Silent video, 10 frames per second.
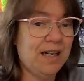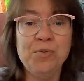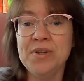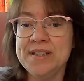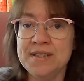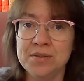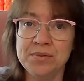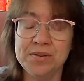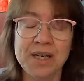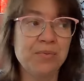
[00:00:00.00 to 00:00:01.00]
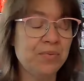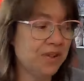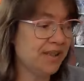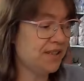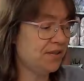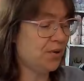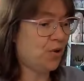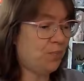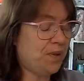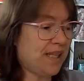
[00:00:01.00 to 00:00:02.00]
really do. I really do
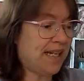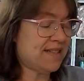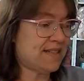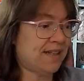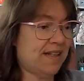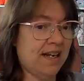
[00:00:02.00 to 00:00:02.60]
hope he likes it.